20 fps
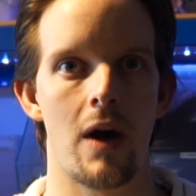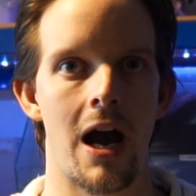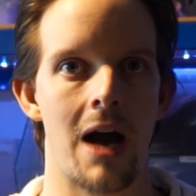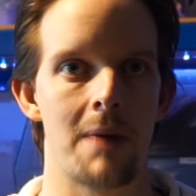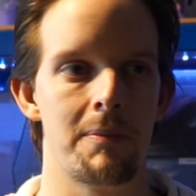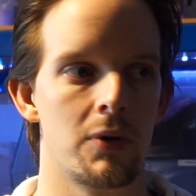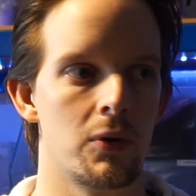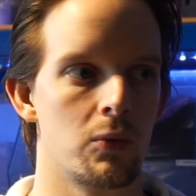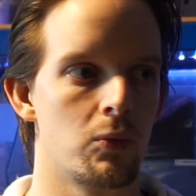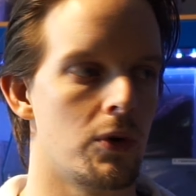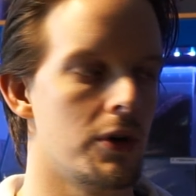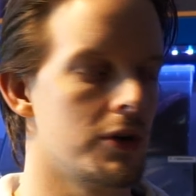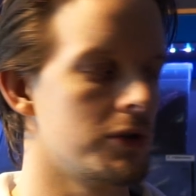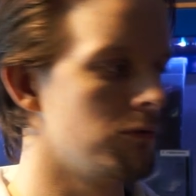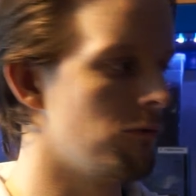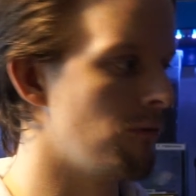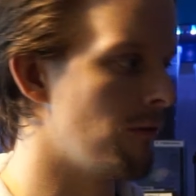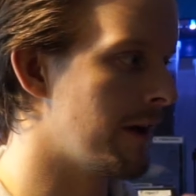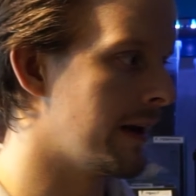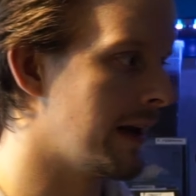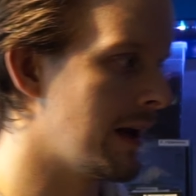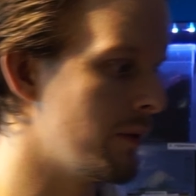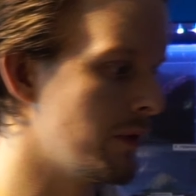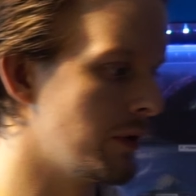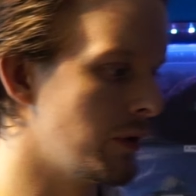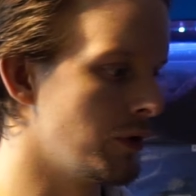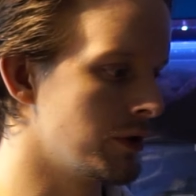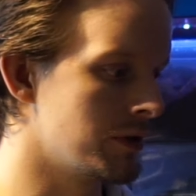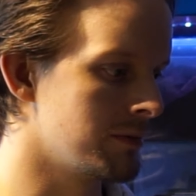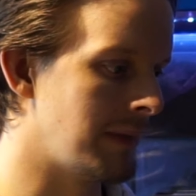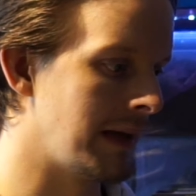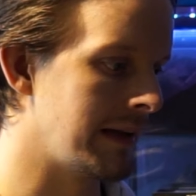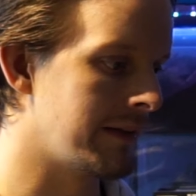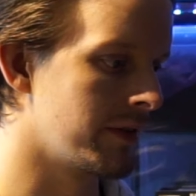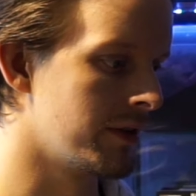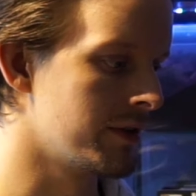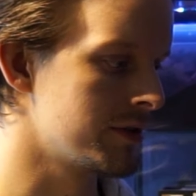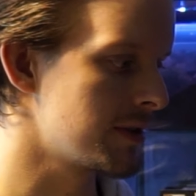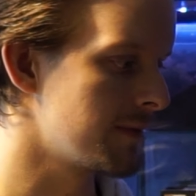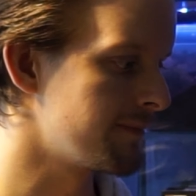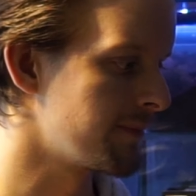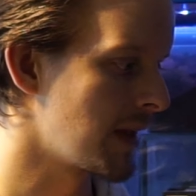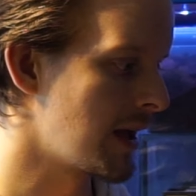happened was, we were in here, we were doing some maintenance.